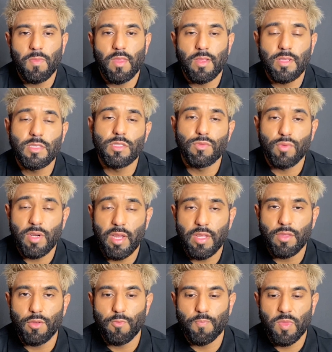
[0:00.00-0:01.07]
this is what I
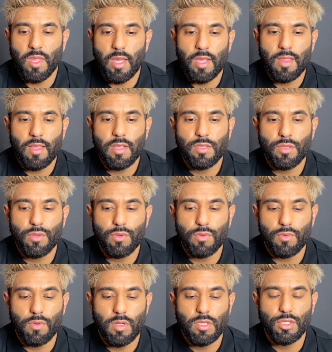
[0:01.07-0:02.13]
do. I like
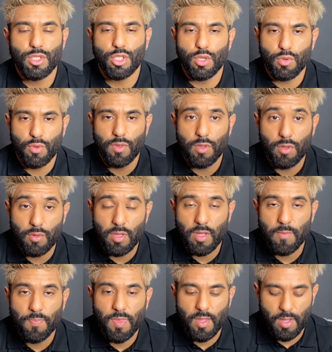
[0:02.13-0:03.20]
to soak the
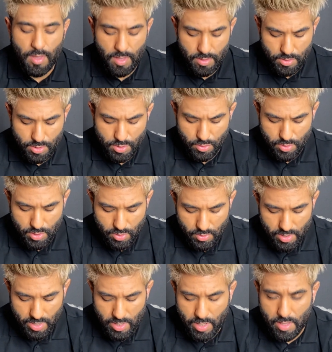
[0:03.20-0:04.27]
unit. I like to soak the
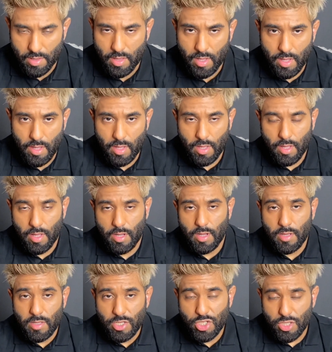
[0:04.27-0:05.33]
unit in
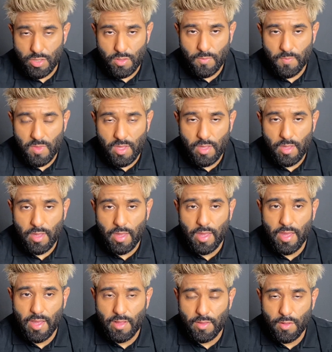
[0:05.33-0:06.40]
conditioner
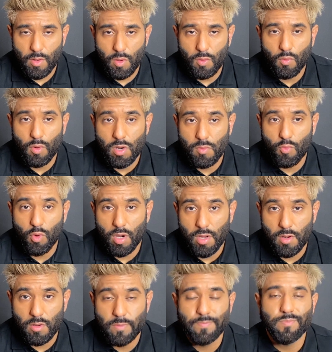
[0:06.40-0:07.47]
and warm
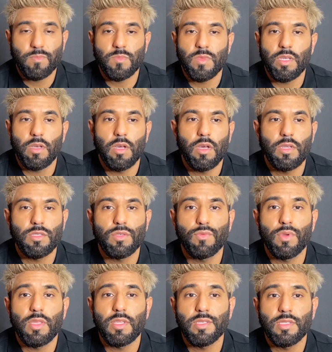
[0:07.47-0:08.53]
water. So
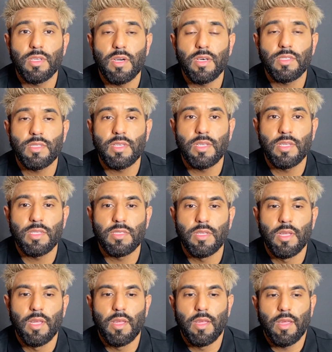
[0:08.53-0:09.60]
what this does is
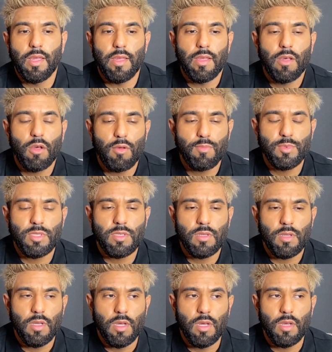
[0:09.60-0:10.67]
it helps
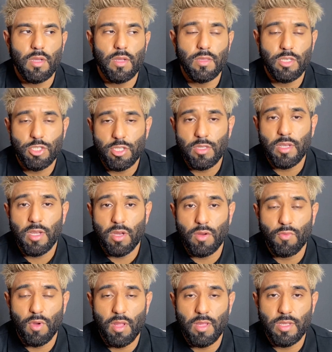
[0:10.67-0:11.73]
condition the
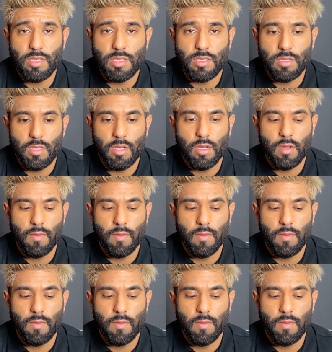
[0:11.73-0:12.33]
hair while it's